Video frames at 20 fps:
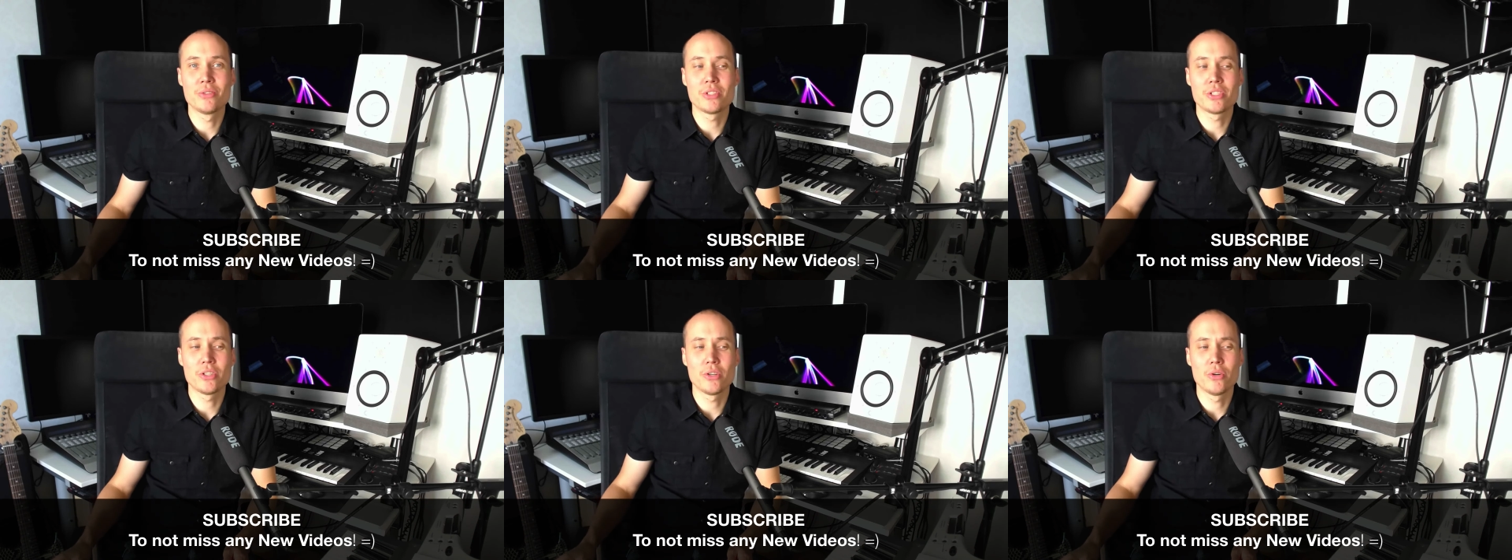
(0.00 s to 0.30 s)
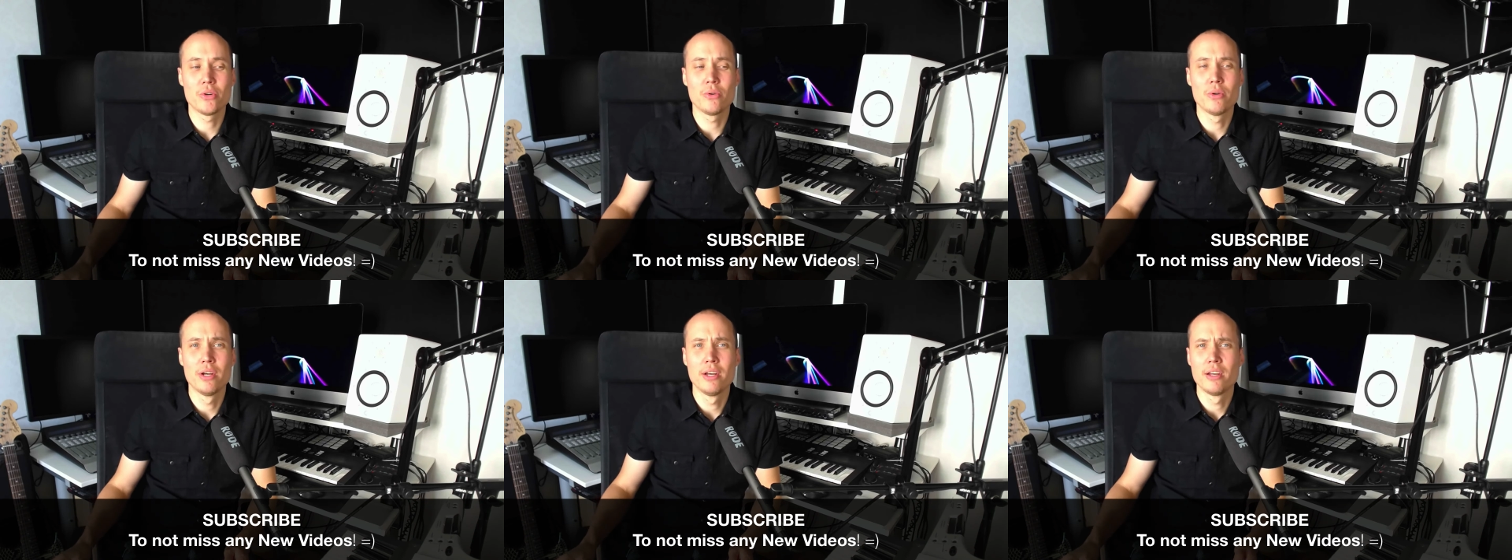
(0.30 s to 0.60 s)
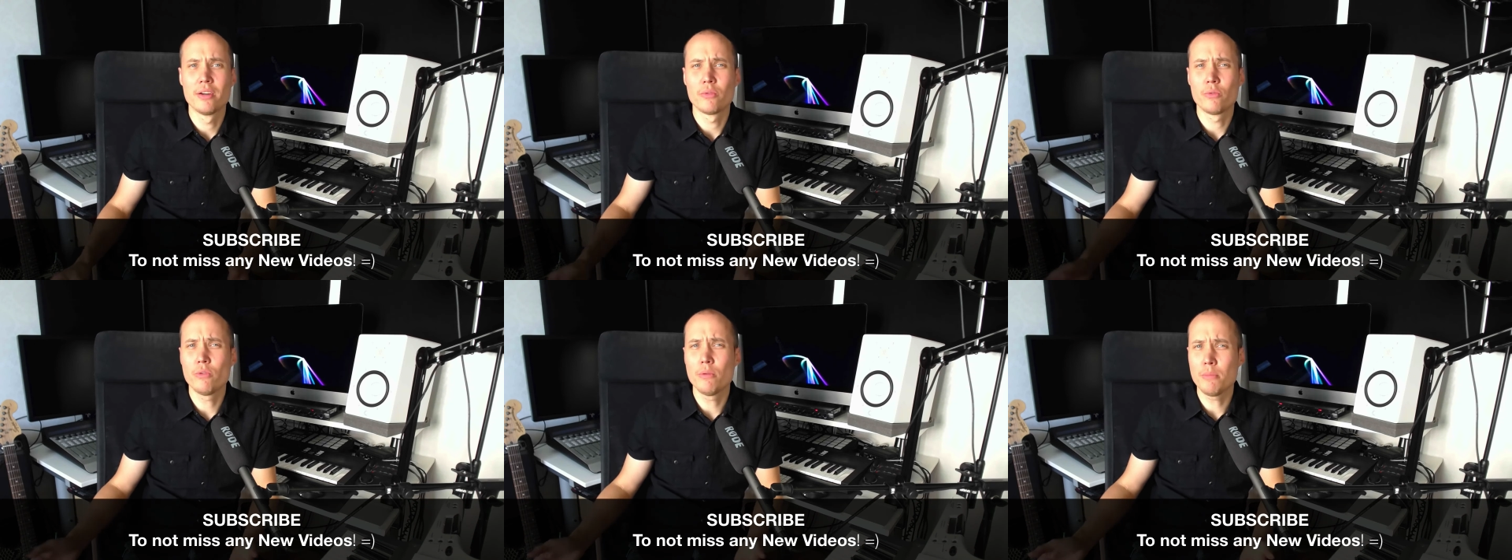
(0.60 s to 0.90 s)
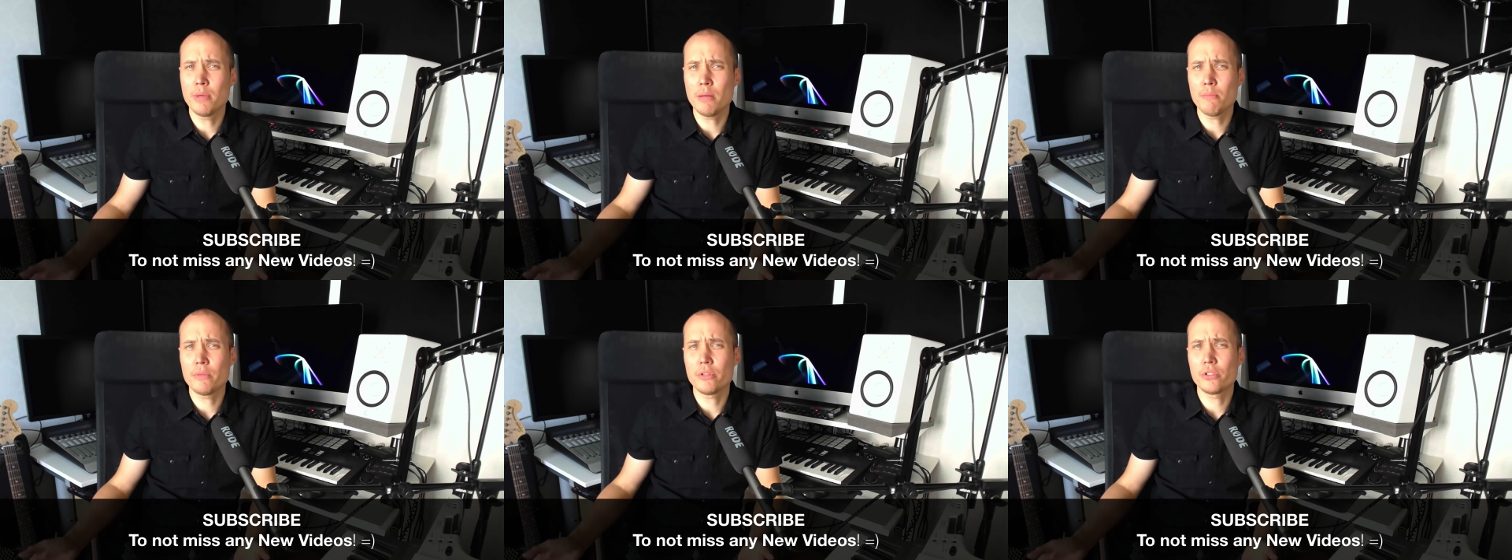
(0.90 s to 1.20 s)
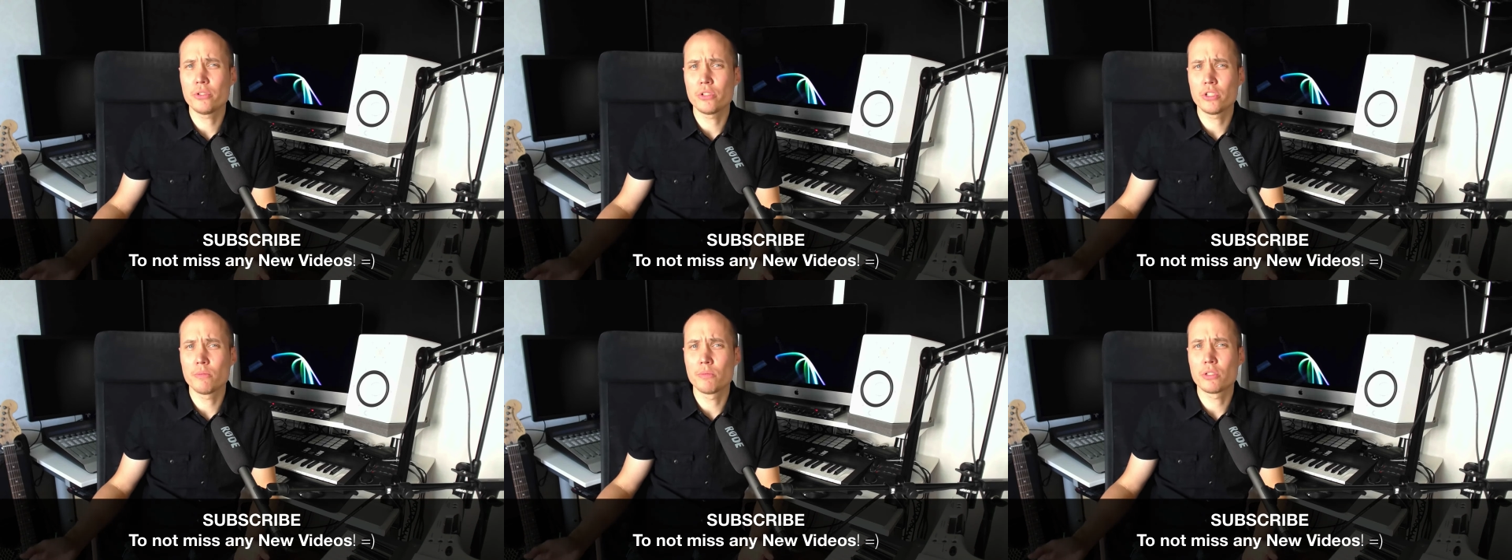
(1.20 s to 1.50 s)
so remember
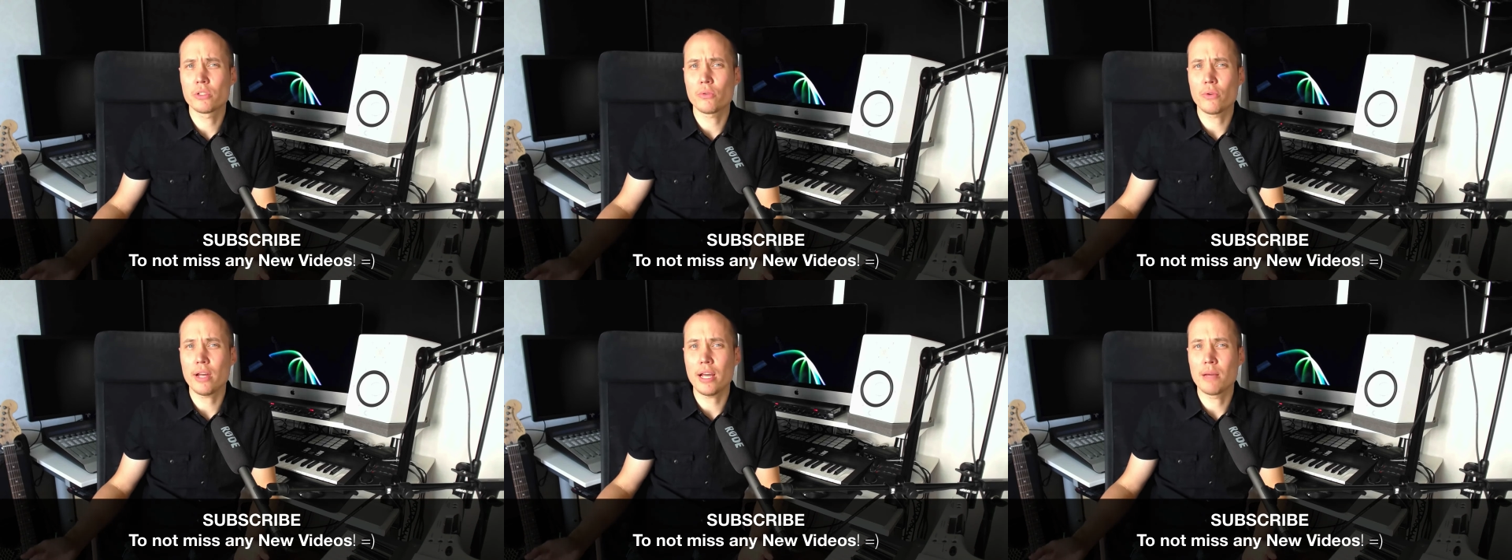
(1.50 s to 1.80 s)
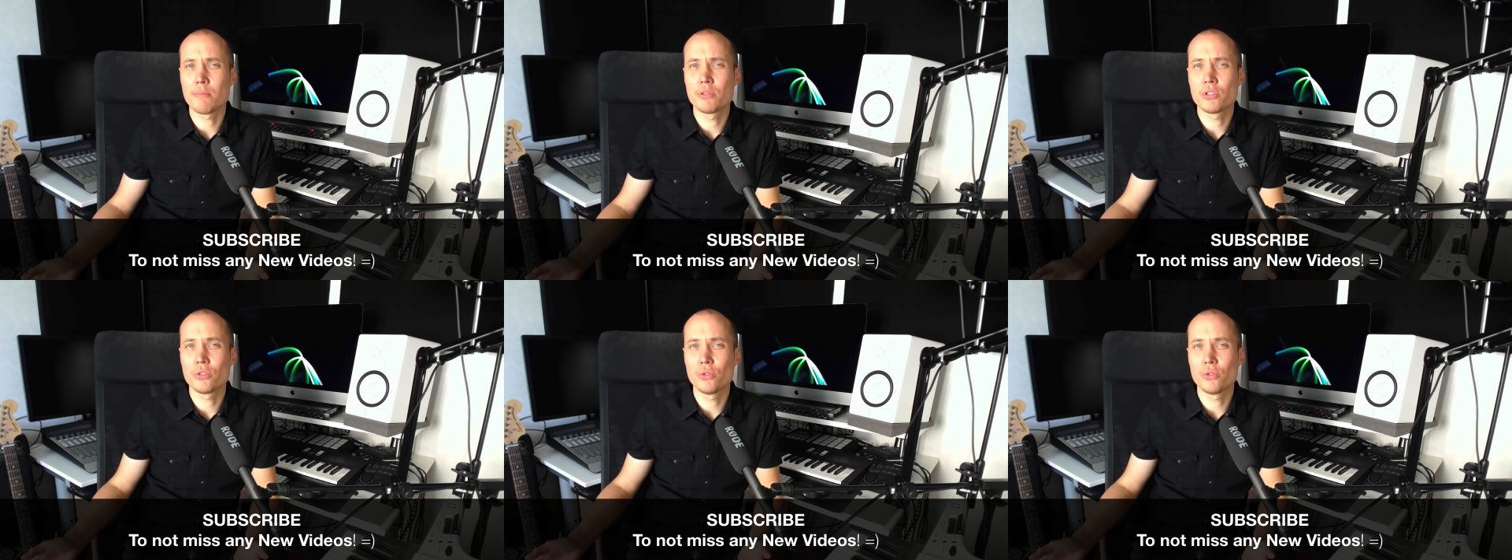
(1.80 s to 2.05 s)
to subscribe